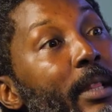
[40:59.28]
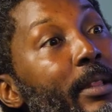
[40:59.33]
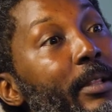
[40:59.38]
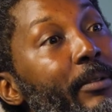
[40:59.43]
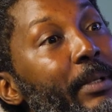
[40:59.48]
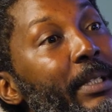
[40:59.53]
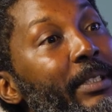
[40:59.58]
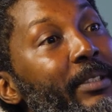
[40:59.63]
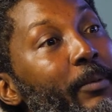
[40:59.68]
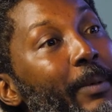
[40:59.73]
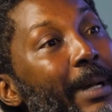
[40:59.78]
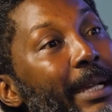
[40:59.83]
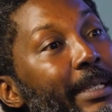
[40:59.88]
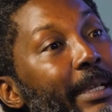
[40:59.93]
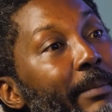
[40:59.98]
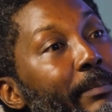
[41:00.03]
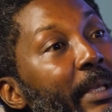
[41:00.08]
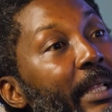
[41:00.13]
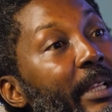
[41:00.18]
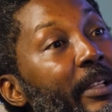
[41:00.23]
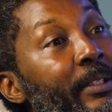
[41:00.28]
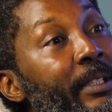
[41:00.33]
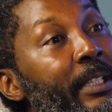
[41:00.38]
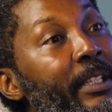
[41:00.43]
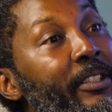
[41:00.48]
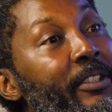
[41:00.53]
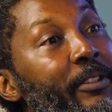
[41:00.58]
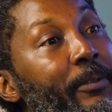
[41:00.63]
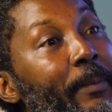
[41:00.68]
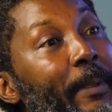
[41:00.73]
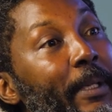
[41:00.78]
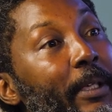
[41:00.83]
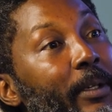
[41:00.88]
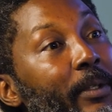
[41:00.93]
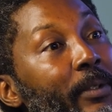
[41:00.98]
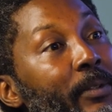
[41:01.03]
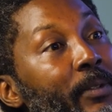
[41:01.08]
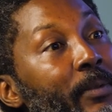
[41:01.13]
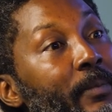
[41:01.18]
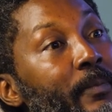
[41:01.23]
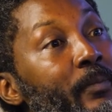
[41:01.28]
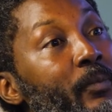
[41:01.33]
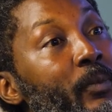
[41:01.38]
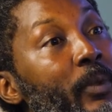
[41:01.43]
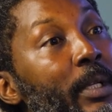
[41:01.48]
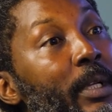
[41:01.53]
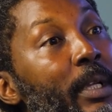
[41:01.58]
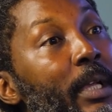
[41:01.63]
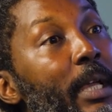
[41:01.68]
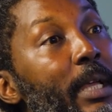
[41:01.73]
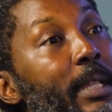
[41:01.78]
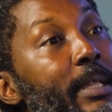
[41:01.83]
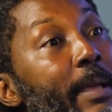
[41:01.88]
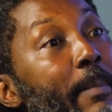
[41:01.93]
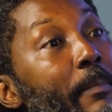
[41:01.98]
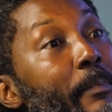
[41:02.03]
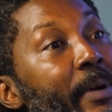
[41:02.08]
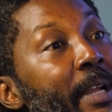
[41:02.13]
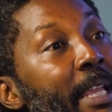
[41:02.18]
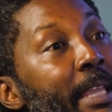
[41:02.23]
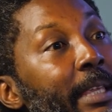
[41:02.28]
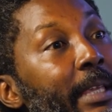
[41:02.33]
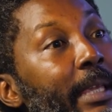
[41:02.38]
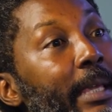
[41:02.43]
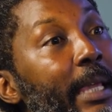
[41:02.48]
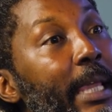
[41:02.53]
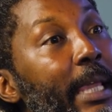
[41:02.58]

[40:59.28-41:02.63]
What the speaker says: The reason why they're billionaires is because they bring